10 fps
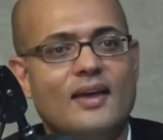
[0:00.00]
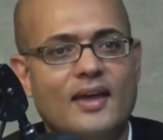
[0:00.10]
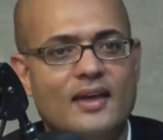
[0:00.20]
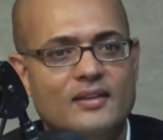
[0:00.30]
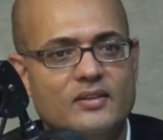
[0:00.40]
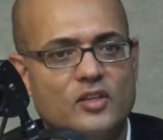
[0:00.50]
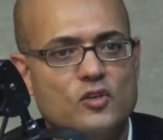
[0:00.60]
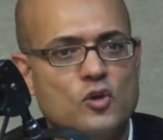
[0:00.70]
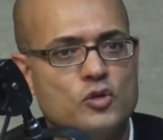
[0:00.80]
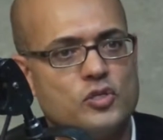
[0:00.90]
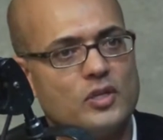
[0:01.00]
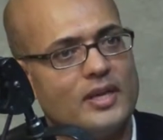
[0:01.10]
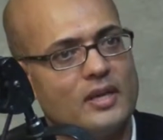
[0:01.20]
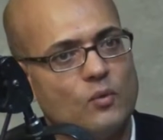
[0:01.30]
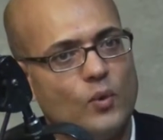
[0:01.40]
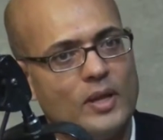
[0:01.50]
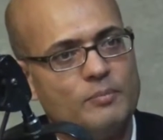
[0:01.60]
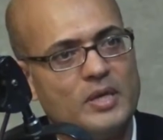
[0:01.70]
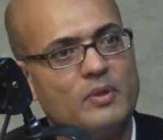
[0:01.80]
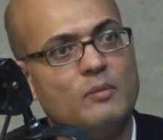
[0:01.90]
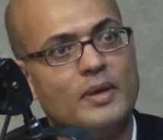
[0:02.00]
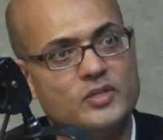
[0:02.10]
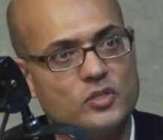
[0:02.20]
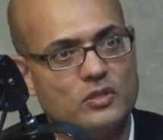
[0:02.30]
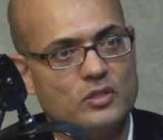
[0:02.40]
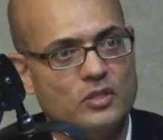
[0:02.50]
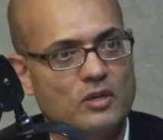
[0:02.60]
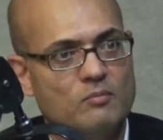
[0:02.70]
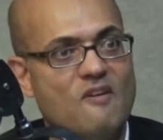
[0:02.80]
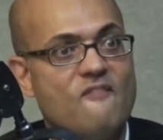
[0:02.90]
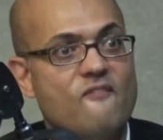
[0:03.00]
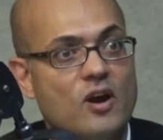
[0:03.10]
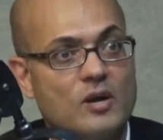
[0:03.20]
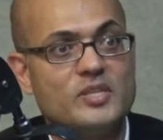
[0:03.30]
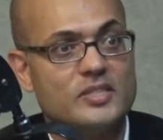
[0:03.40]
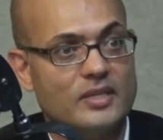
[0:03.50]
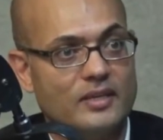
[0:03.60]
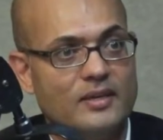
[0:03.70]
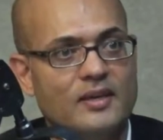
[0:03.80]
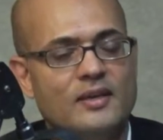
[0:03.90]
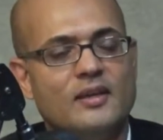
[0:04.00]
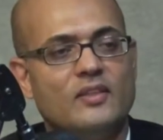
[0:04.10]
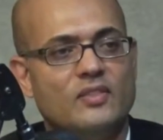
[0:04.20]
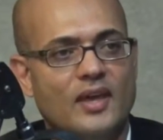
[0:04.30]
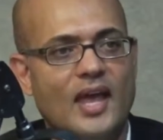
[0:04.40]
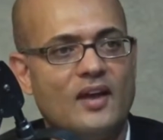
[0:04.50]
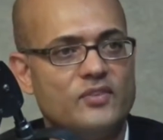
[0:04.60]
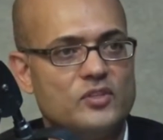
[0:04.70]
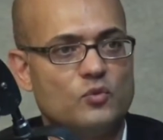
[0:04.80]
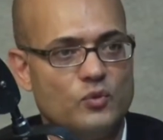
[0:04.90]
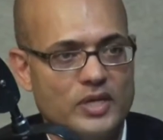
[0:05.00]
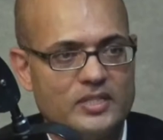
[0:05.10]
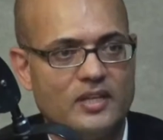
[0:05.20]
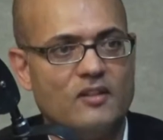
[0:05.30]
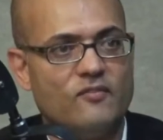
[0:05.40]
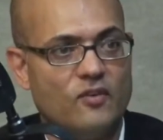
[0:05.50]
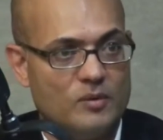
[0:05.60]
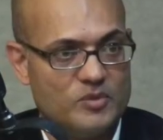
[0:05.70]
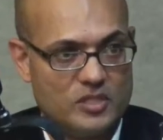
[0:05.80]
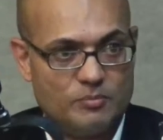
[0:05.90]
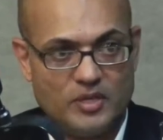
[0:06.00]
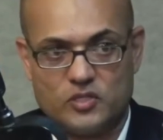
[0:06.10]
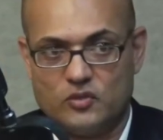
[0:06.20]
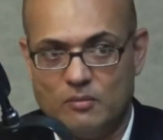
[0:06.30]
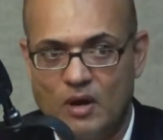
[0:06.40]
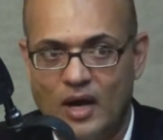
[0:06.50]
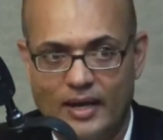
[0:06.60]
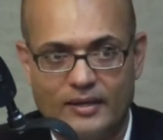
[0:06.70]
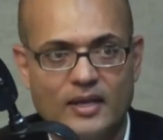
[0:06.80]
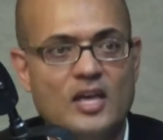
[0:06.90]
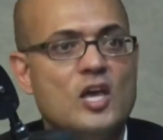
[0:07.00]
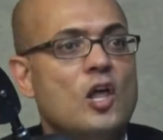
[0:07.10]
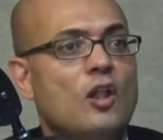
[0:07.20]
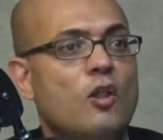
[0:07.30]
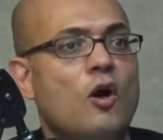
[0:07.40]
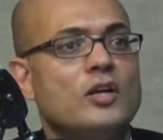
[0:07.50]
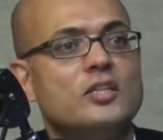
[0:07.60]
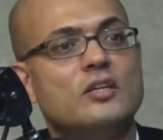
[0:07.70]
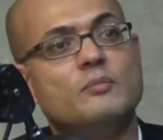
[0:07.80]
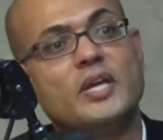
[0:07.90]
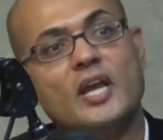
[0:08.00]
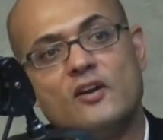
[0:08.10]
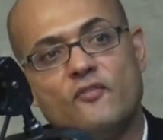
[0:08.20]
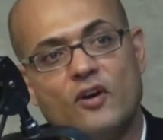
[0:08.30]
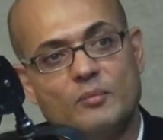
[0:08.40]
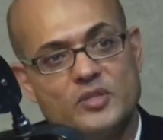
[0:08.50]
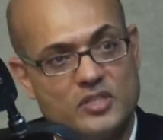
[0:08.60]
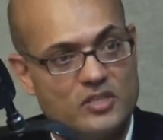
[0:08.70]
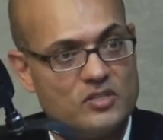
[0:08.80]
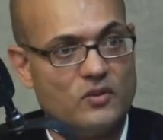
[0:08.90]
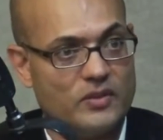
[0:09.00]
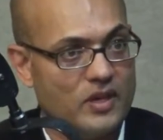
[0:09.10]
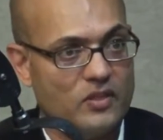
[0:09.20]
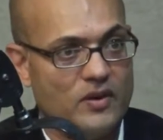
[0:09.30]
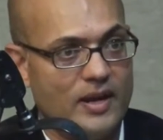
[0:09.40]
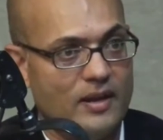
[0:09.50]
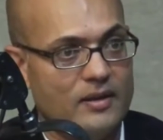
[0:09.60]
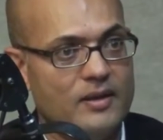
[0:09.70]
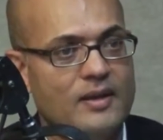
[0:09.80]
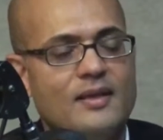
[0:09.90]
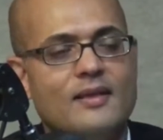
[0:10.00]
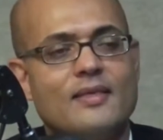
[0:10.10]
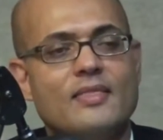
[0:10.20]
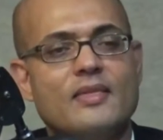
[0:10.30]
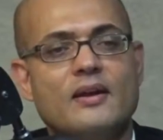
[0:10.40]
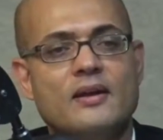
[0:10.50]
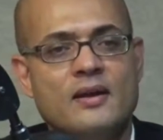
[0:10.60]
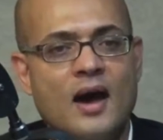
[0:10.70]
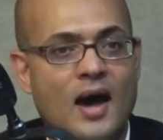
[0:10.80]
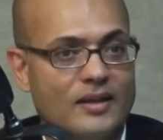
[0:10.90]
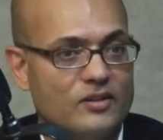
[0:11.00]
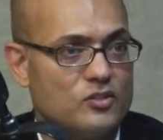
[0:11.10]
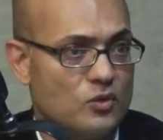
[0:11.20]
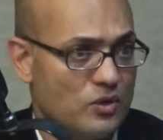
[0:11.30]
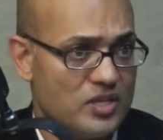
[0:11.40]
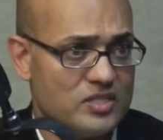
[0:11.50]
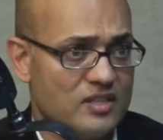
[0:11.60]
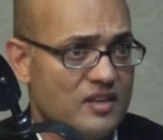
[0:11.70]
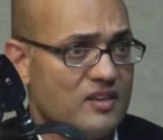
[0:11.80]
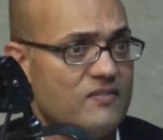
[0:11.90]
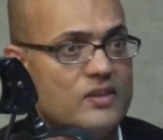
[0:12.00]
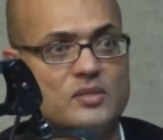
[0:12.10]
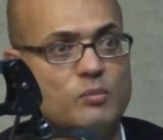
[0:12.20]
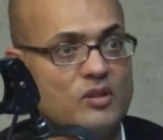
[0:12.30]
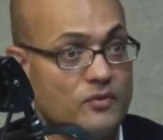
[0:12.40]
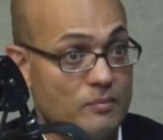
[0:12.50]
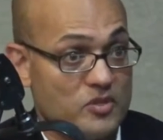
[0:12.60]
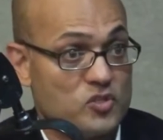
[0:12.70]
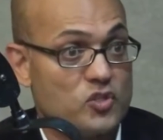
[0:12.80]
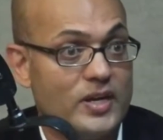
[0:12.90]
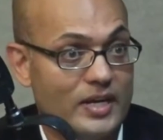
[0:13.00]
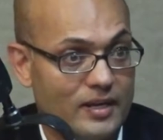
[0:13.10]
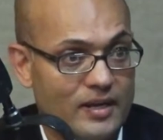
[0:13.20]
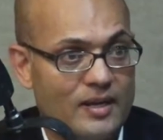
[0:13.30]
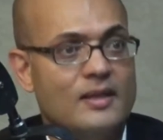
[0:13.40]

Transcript: And usually when people mention the term pharmacy, they have this retail pharmacy picture in mind. Long-term care pharmacies, on the other hand, they're not so easily visible from the street.